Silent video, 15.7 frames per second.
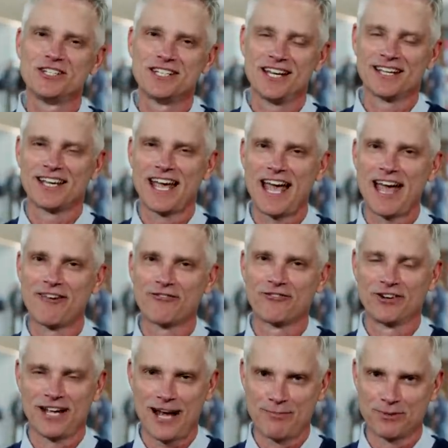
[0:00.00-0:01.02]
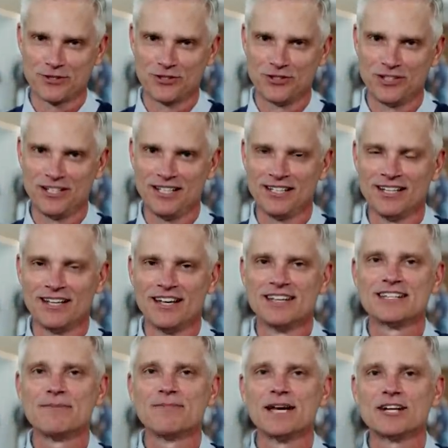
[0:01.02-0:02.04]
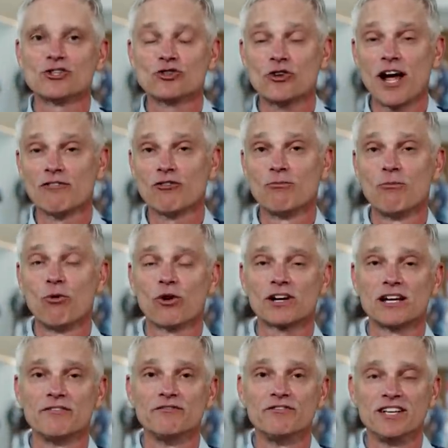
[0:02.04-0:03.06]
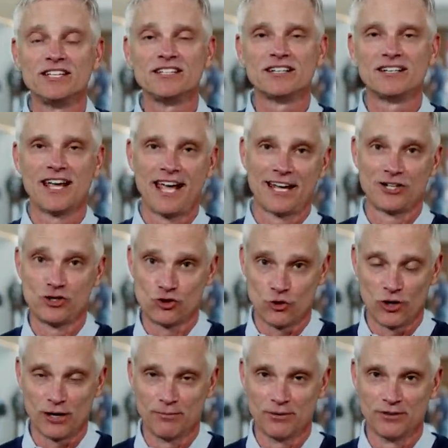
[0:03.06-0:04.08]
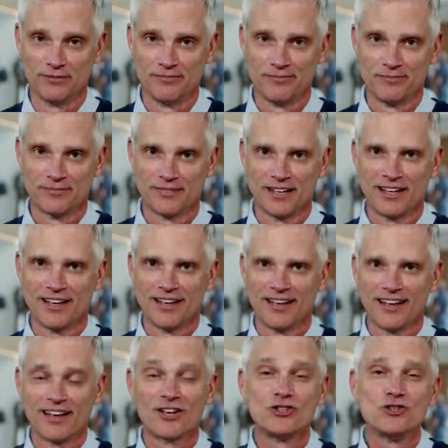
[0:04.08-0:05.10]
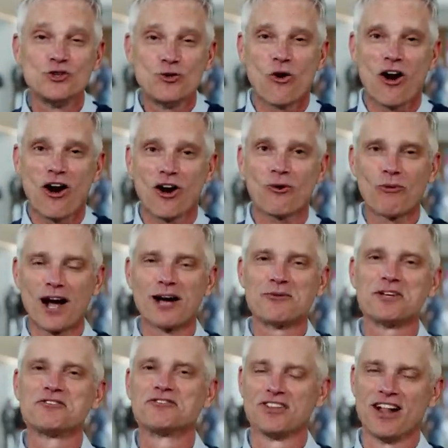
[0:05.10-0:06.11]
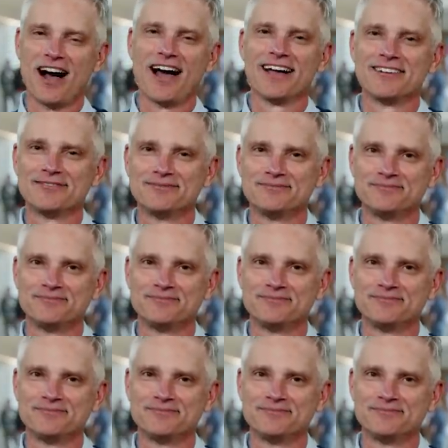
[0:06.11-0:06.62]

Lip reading: to take every opportunity to make travel more convenient and enjoyable. You are why we fly.